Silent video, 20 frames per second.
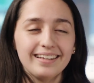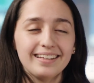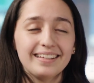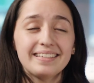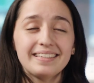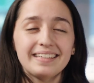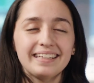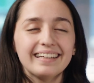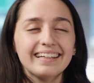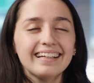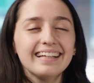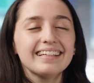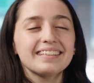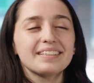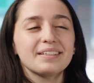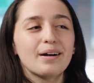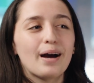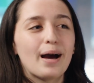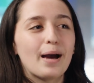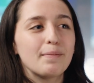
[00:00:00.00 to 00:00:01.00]
Still,
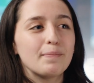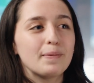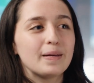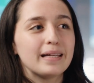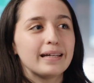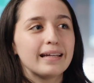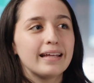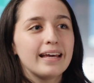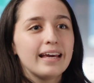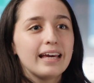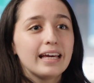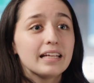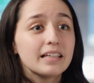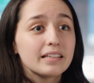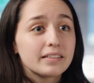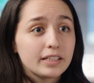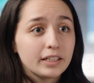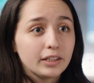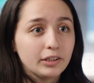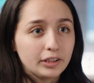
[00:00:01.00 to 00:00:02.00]
so I'm in the
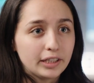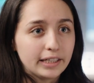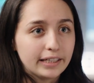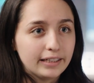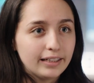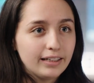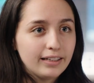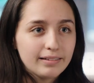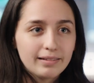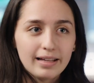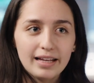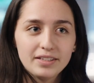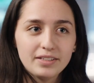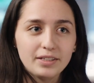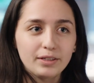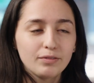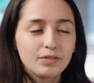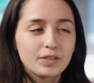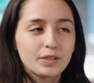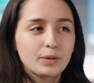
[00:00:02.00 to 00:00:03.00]
senior year. Last
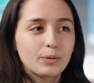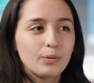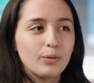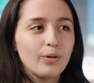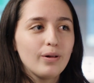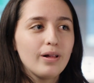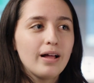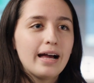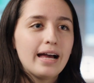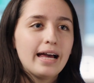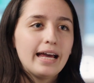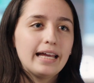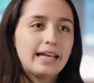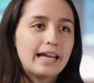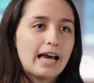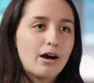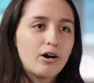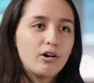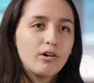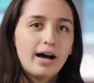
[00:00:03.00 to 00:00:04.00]
year was school, and
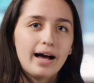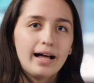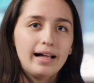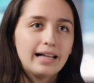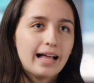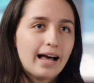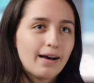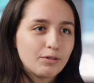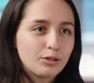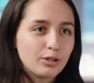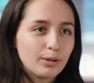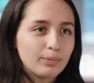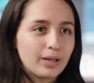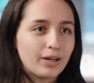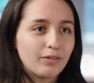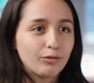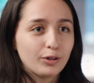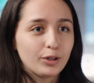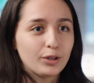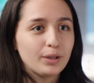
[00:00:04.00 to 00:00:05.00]
now I'll have to
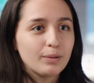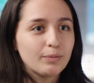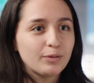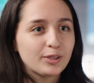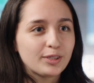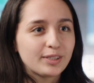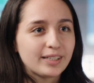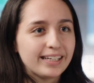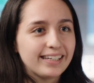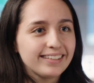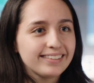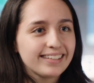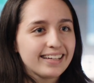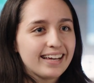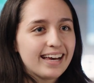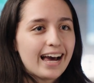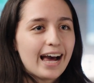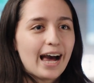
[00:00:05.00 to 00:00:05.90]
apply for universities.